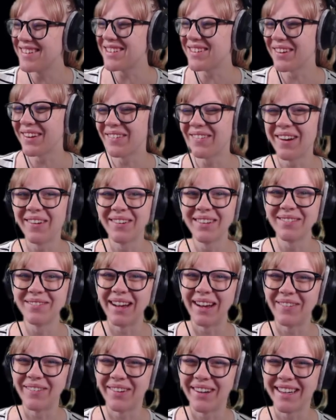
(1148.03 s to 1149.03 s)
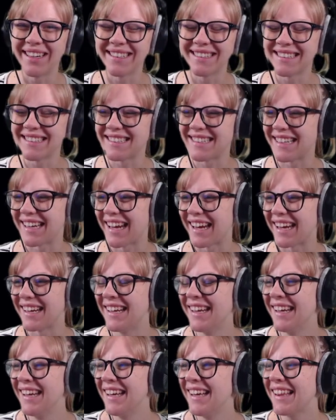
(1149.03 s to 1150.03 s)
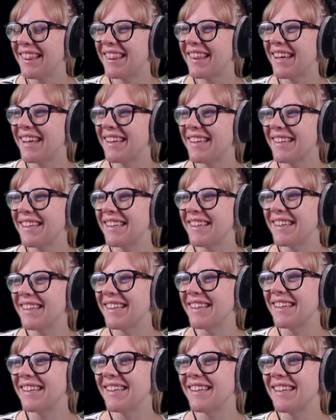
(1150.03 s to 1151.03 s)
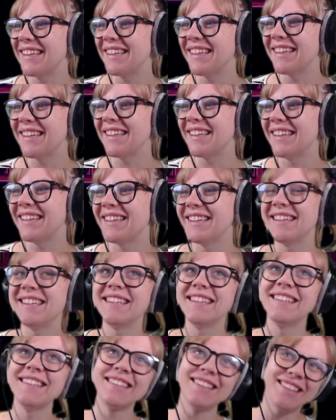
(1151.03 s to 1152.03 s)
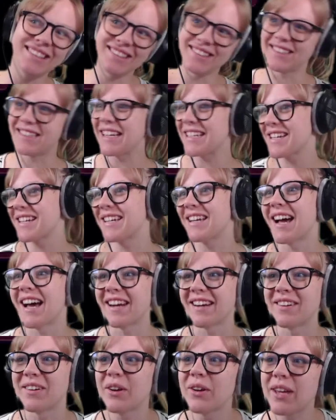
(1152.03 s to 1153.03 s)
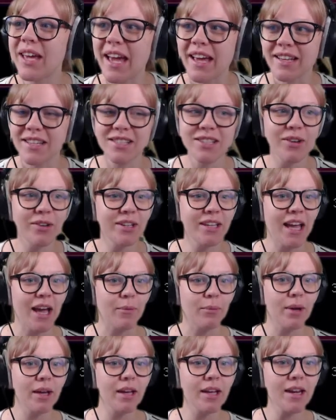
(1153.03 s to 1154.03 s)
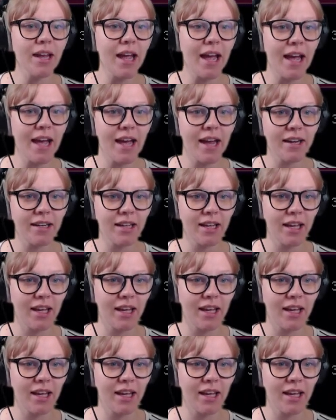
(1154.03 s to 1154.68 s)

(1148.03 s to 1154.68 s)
Doing well with my words today. The kitchen garden. Okay, so yeah, we're going to add